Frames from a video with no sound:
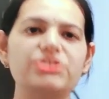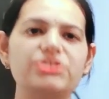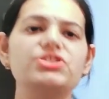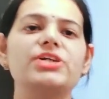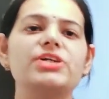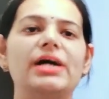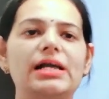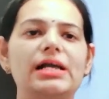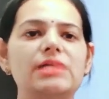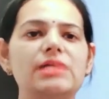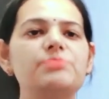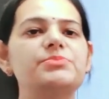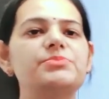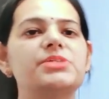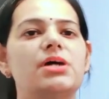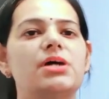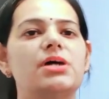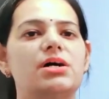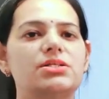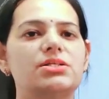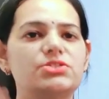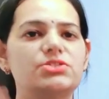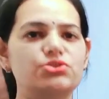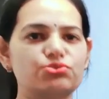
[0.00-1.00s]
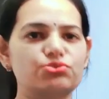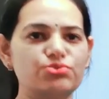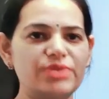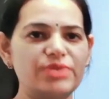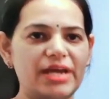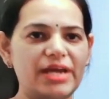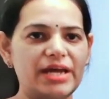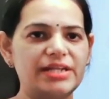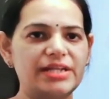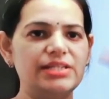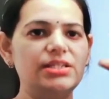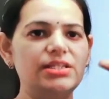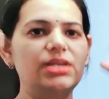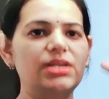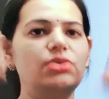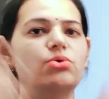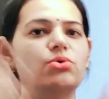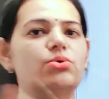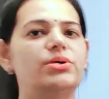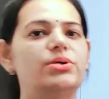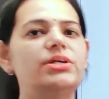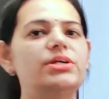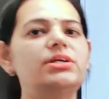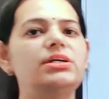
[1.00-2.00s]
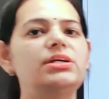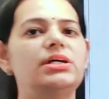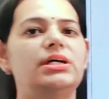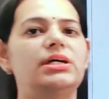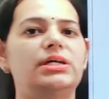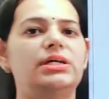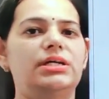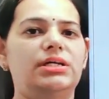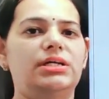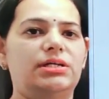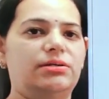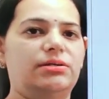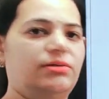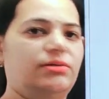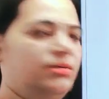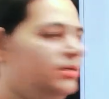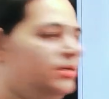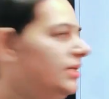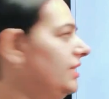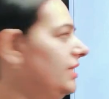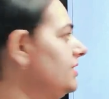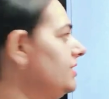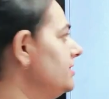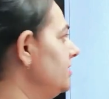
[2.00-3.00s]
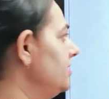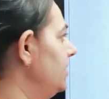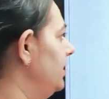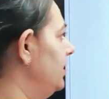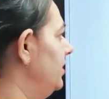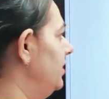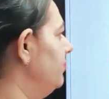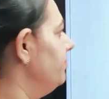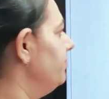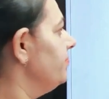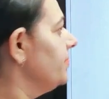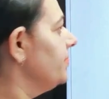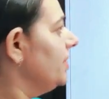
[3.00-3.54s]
helps us to carry the load easily.